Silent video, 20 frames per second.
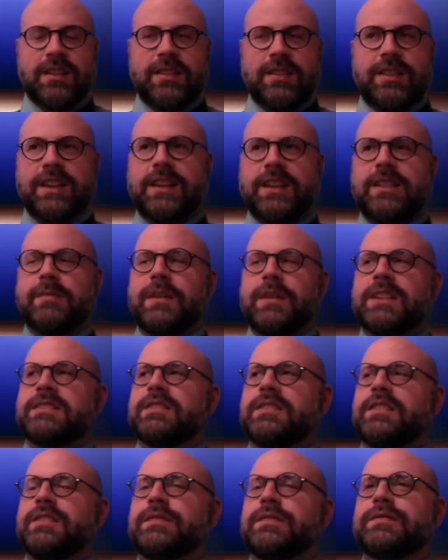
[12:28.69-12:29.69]
thinking to
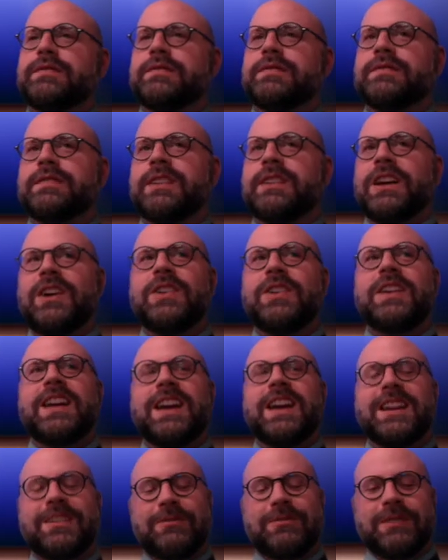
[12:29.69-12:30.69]
myself, oh yeah,
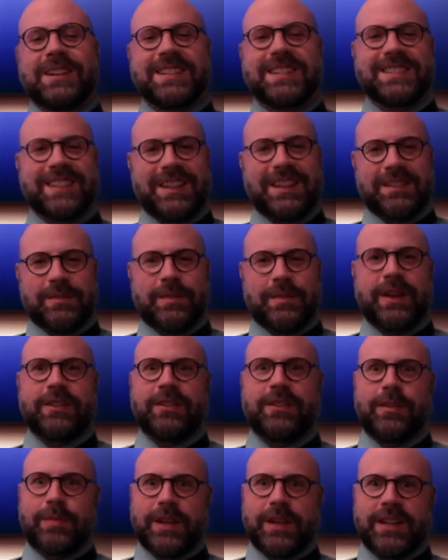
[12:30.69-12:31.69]
I know what it's like to
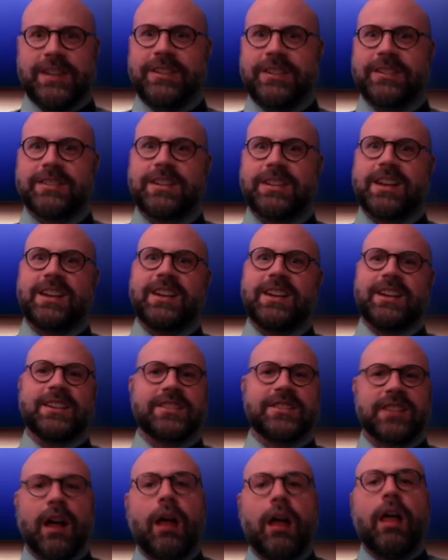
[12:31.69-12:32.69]
pedal up a hill.
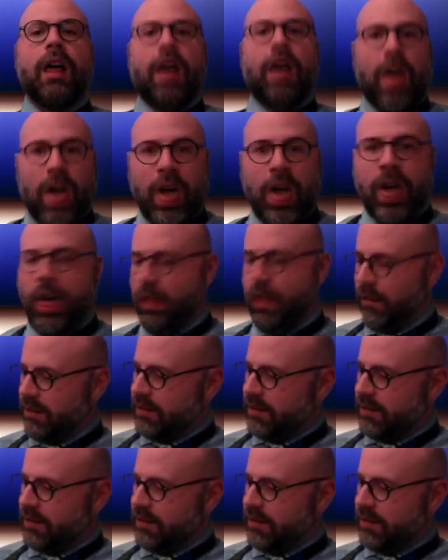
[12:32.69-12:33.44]
Gosh.